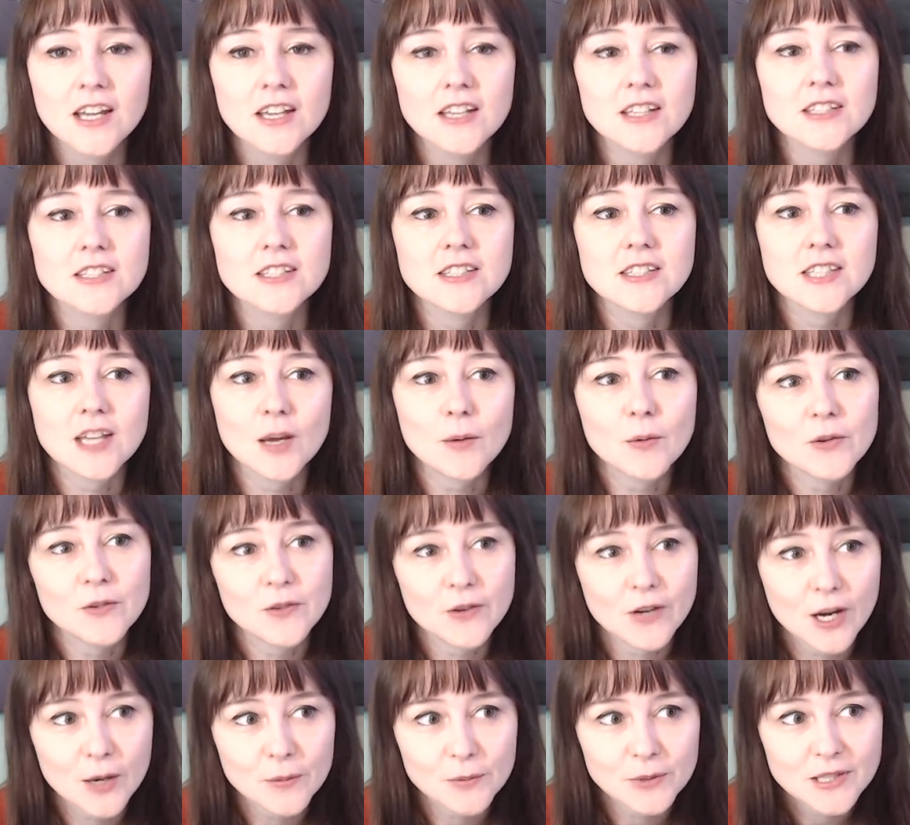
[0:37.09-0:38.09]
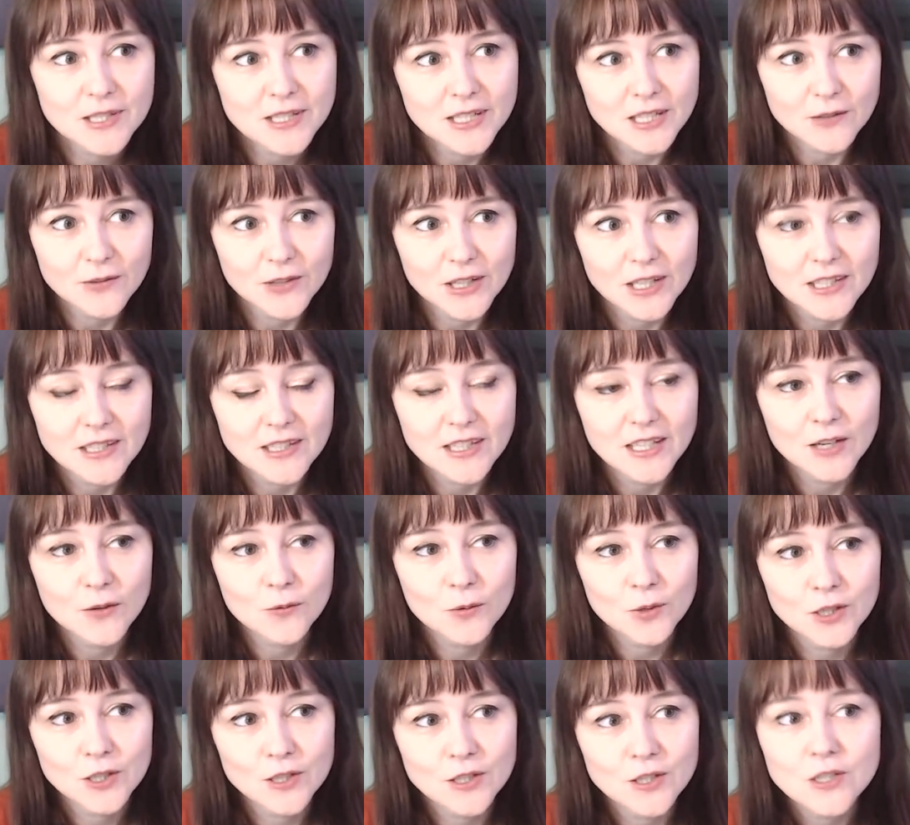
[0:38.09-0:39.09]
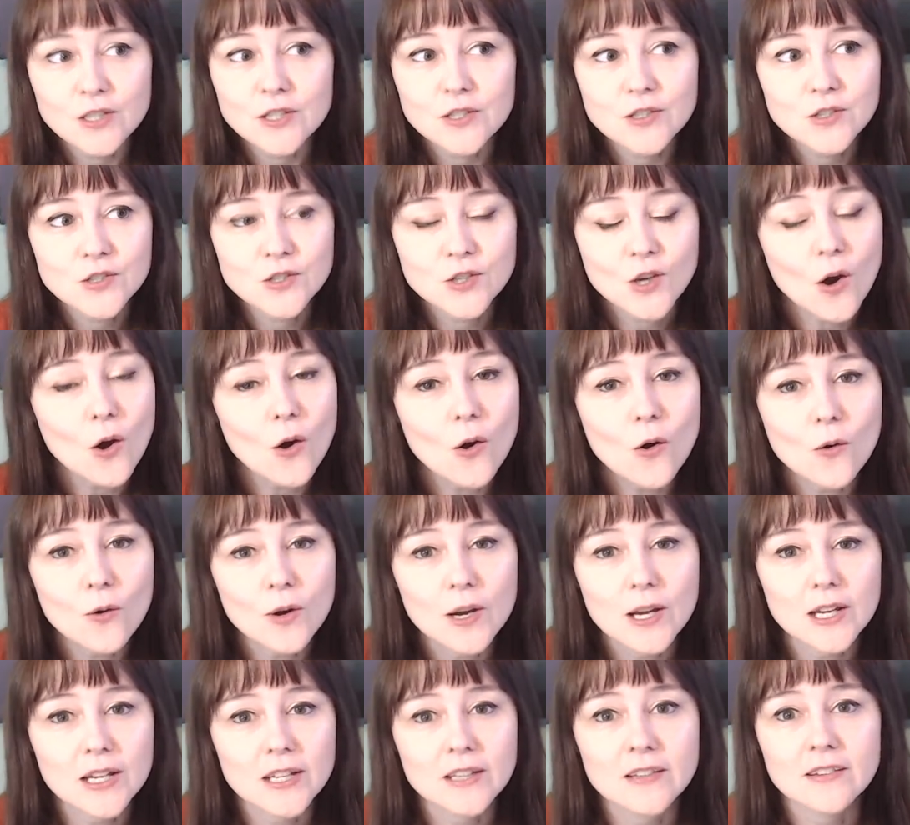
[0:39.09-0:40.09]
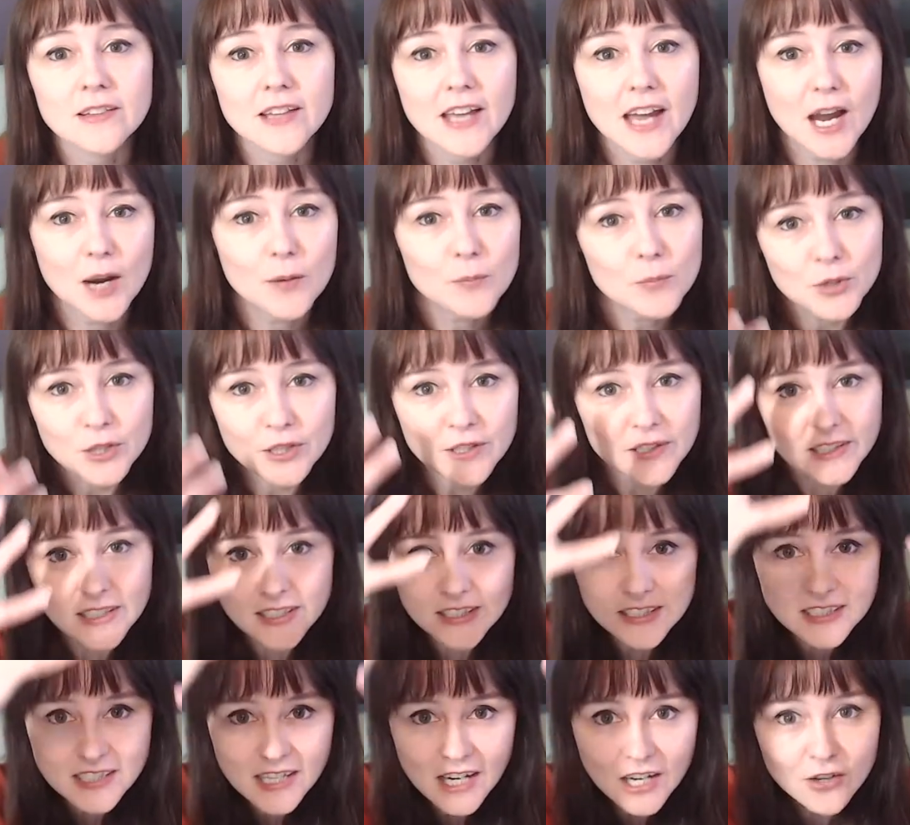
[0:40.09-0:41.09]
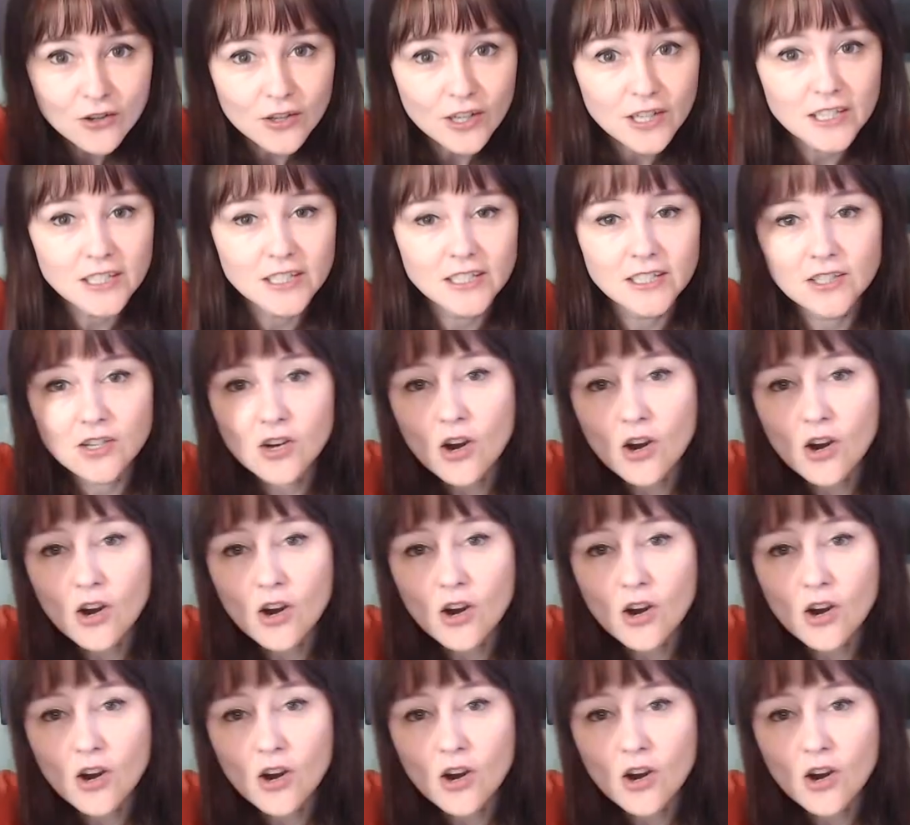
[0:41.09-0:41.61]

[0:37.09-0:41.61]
Some of their helmets, anyway. They were so elaborately decorated,